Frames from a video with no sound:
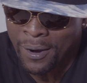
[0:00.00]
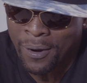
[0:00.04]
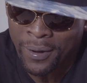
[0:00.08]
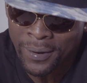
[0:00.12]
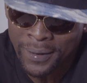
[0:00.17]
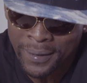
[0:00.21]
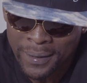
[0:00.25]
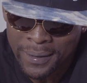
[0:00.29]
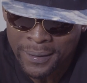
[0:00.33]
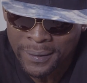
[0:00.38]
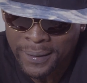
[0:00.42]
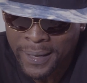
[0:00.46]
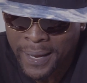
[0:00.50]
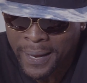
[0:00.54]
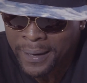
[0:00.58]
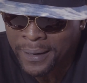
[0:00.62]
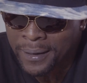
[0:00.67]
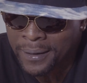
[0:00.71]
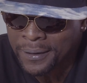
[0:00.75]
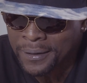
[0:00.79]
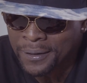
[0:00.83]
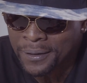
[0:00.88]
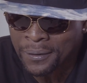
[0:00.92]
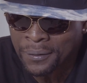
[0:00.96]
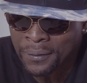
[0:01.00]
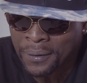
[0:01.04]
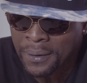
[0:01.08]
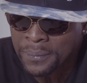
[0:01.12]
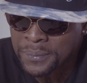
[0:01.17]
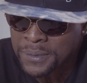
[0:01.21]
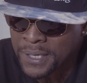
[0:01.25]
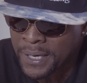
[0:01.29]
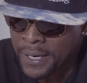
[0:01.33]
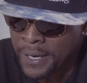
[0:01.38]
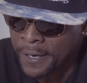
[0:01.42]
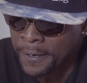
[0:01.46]
call and collect. You know what
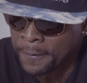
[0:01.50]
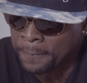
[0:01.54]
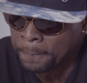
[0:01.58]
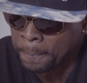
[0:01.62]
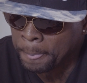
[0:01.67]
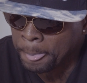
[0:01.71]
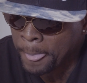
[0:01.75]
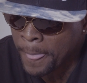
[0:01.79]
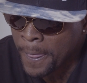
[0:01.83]
I'm saying?